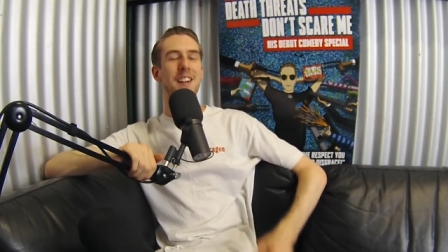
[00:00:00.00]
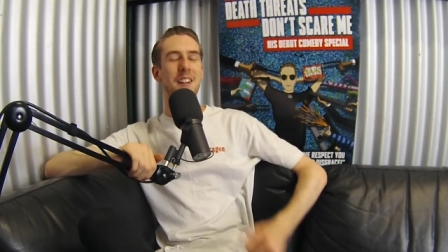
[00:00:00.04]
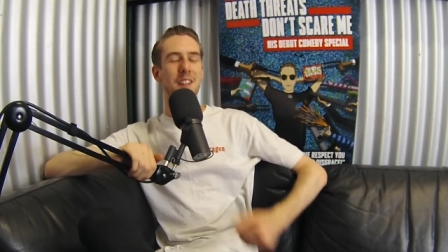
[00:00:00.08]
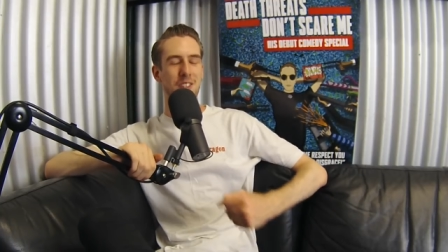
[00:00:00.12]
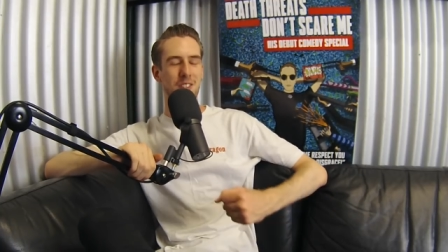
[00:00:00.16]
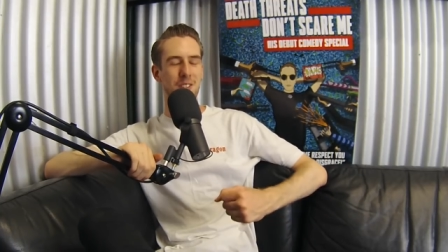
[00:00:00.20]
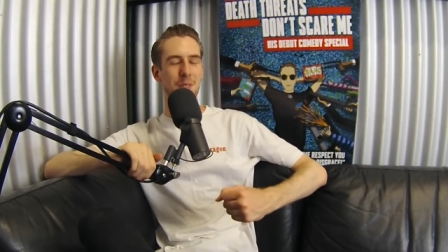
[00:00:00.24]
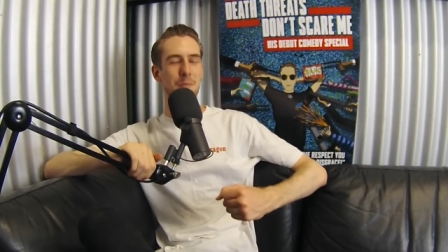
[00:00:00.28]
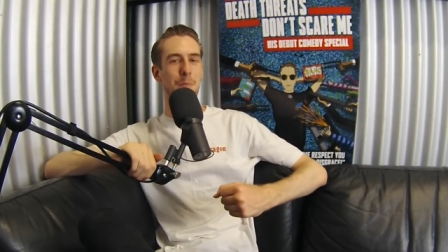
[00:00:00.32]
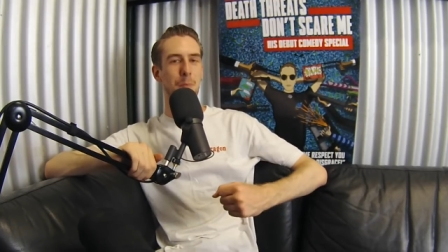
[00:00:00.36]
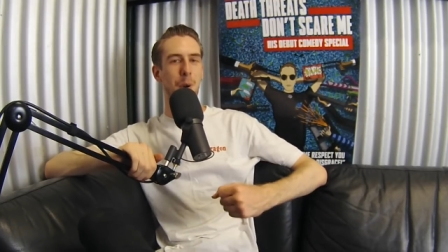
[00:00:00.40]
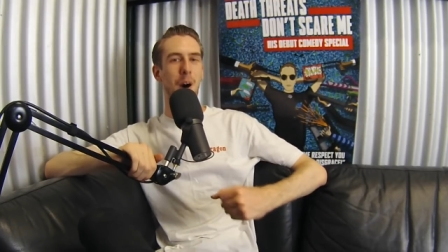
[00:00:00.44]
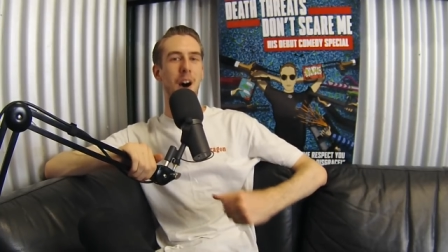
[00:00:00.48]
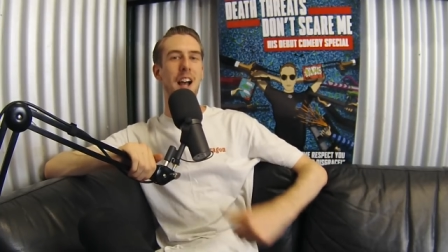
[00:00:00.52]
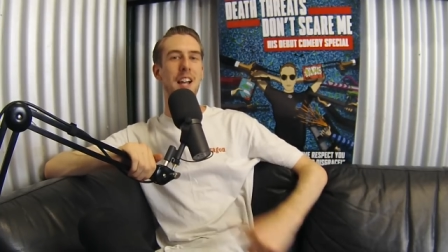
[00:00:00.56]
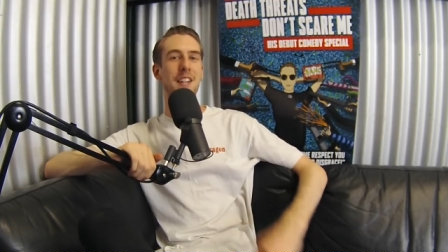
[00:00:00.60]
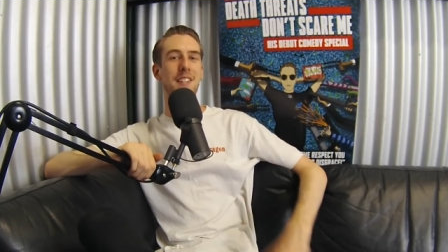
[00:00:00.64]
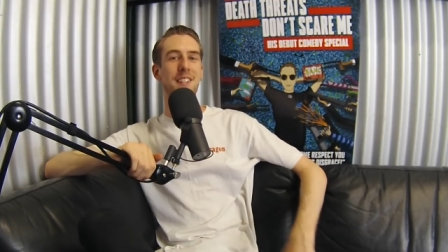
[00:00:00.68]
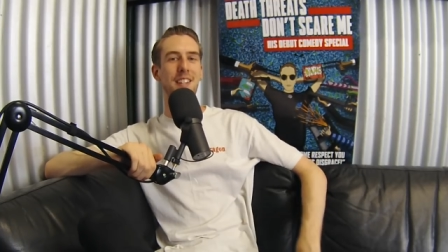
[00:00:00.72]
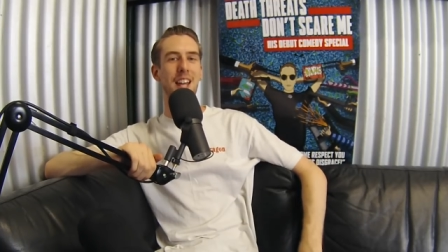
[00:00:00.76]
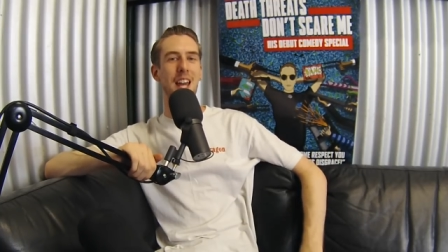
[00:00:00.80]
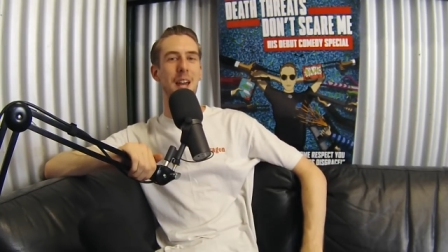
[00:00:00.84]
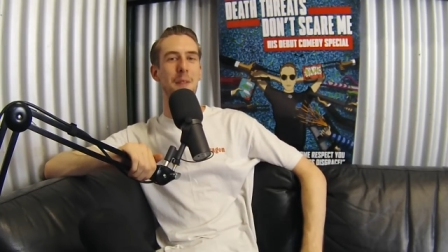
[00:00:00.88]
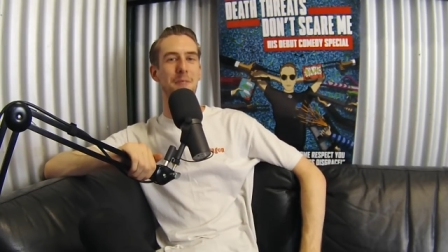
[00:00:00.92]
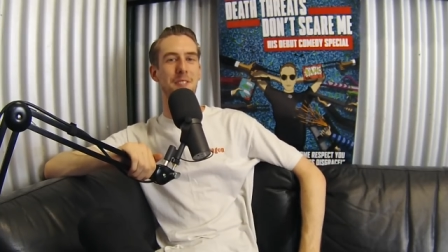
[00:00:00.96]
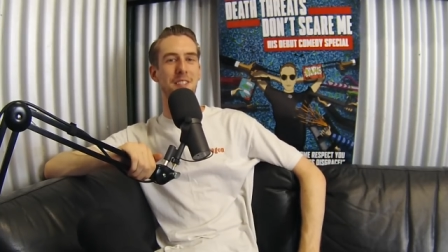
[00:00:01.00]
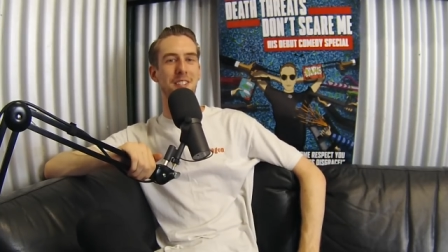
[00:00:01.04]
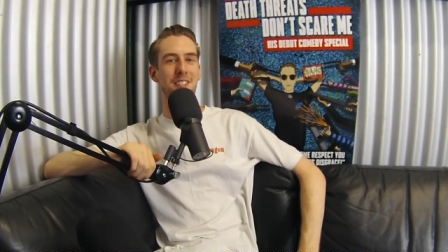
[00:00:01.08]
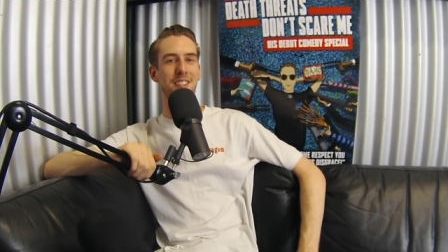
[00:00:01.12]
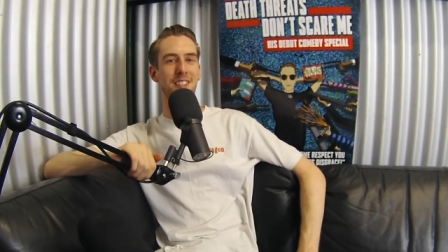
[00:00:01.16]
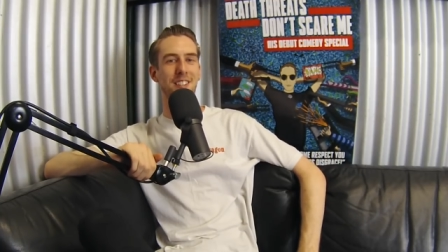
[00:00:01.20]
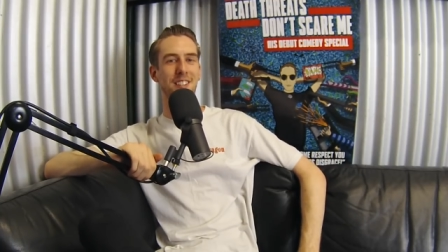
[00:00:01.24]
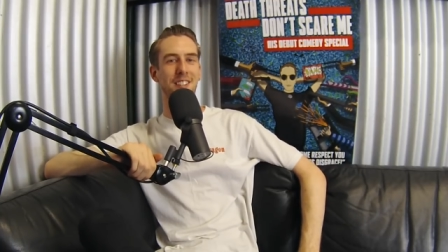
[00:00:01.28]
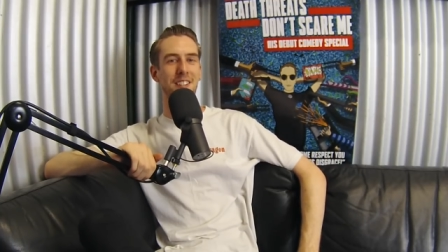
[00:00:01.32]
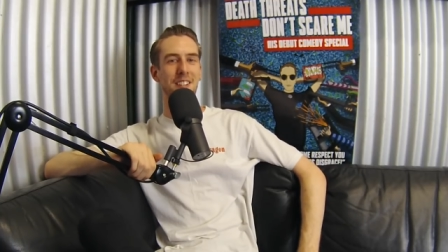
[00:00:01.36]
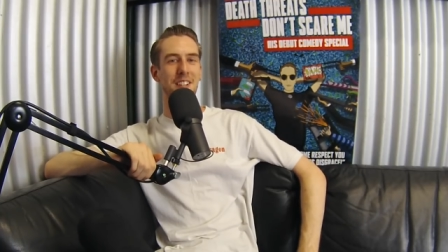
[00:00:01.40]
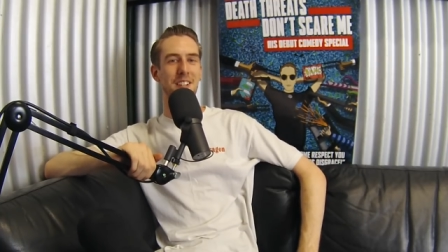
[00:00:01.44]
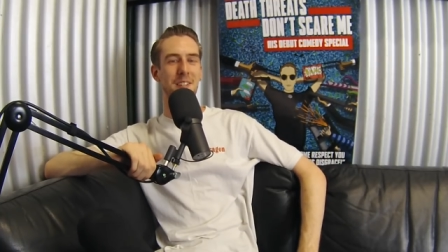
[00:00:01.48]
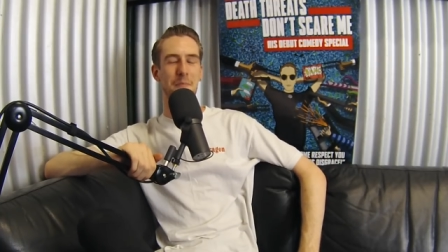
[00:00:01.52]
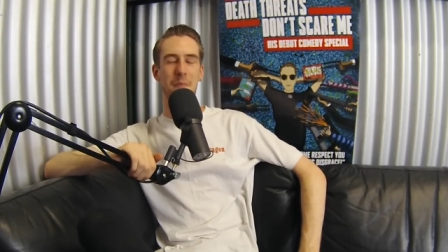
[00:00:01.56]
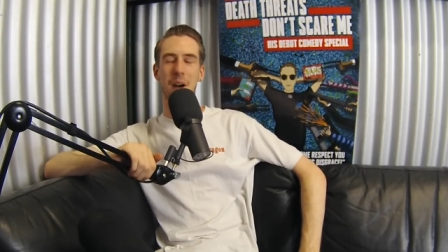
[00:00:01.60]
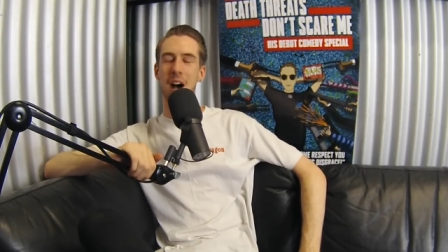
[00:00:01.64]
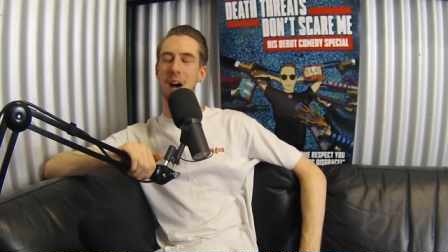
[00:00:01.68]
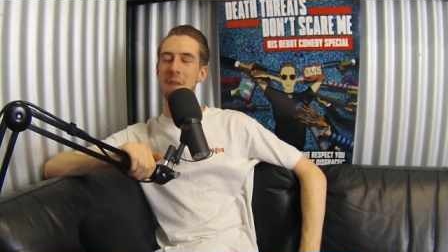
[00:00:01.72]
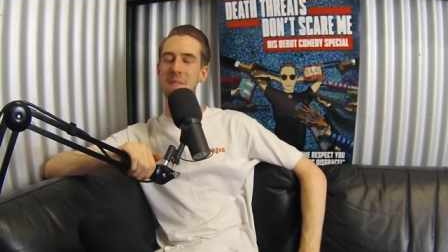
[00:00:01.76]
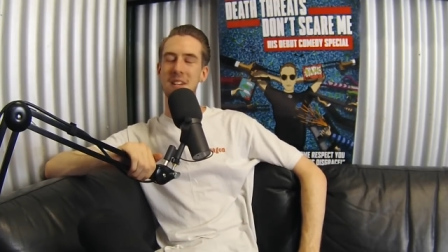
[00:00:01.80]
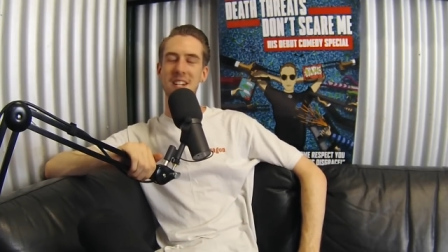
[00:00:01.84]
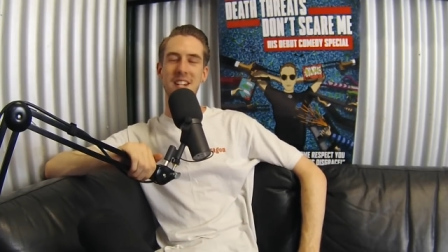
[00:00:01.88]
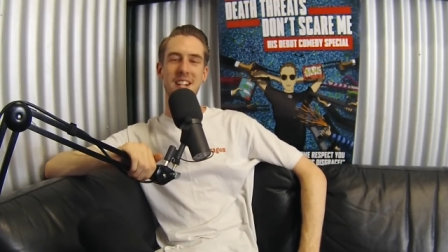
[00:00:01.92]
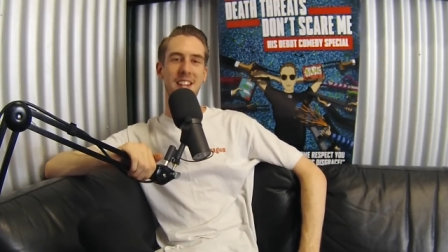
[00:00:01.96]
some biceps.
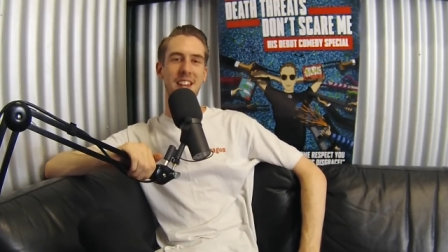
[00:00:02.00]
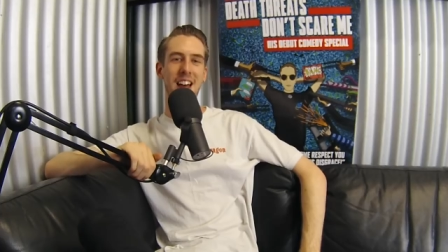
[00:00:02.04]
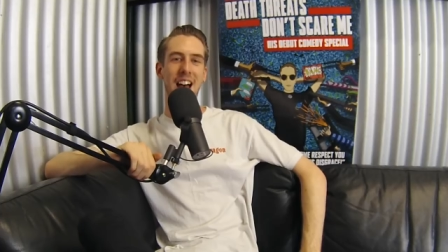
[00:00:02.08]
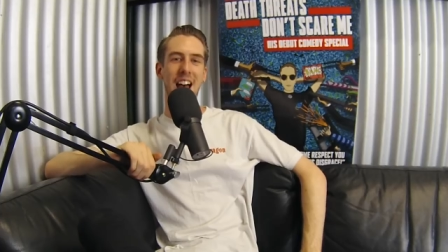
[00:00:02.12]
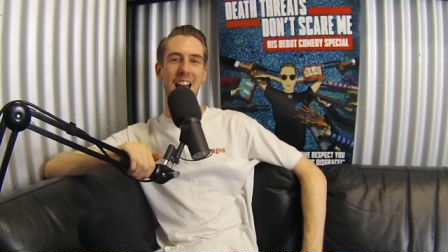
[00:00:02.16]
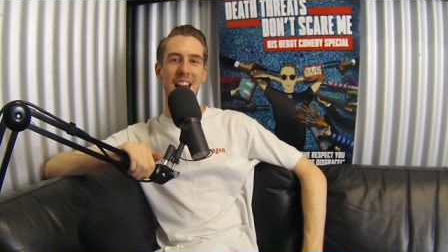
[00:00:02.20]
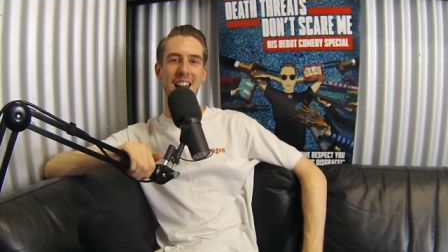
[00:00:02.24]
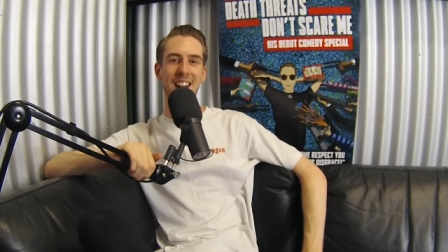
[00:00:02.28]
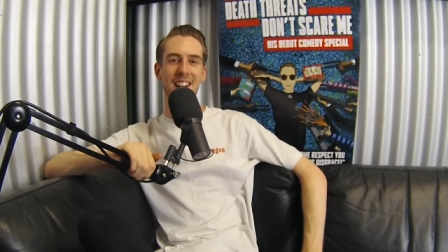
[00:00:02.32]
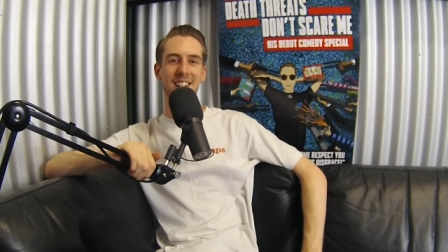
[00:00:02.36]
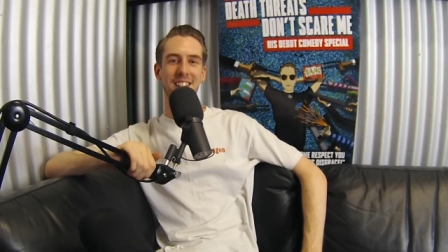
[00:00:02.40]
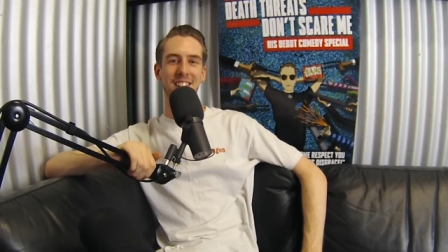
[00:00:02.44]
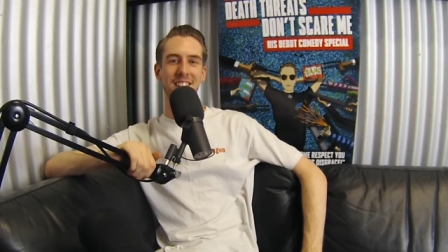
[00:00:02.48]
I'm into that.